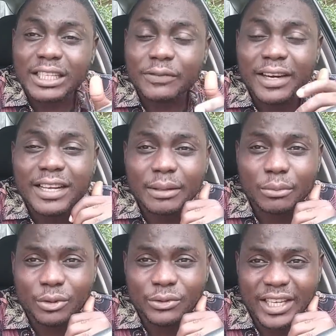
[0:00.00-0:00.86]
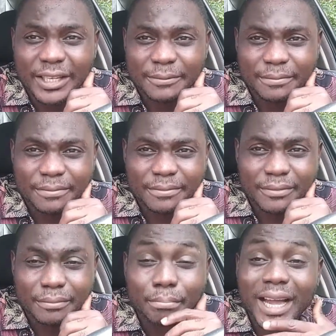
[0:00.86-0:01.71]
But as far as I'm concerned,
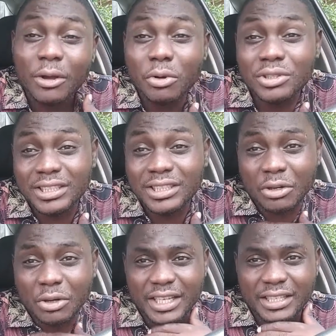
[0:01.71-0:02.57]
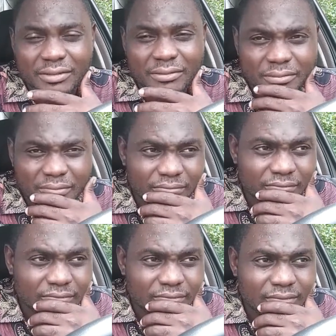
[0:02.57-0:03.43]
my own take on it
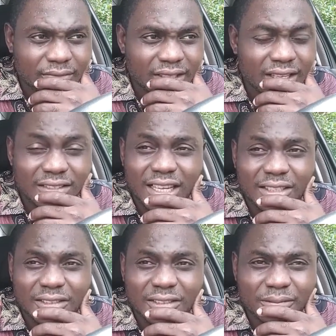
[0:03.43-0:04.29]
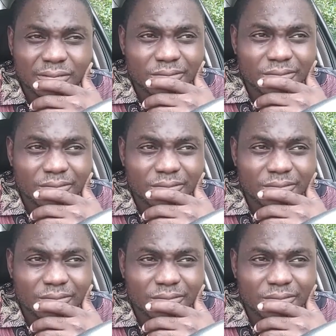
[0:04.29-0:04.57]
is that